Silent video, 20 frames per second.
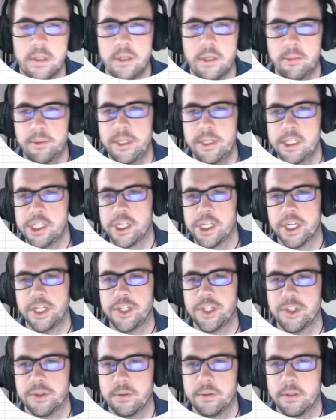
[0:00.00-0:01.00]

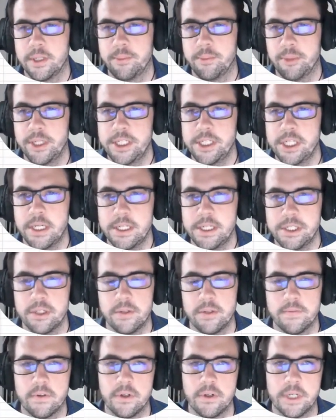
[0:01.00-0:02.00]
depreciation
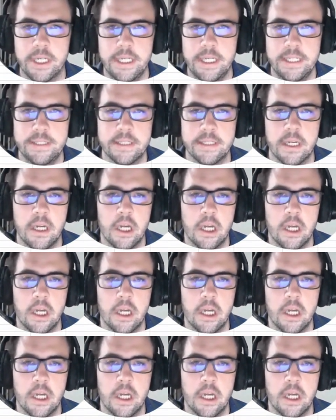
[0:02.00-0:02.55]
of cookies,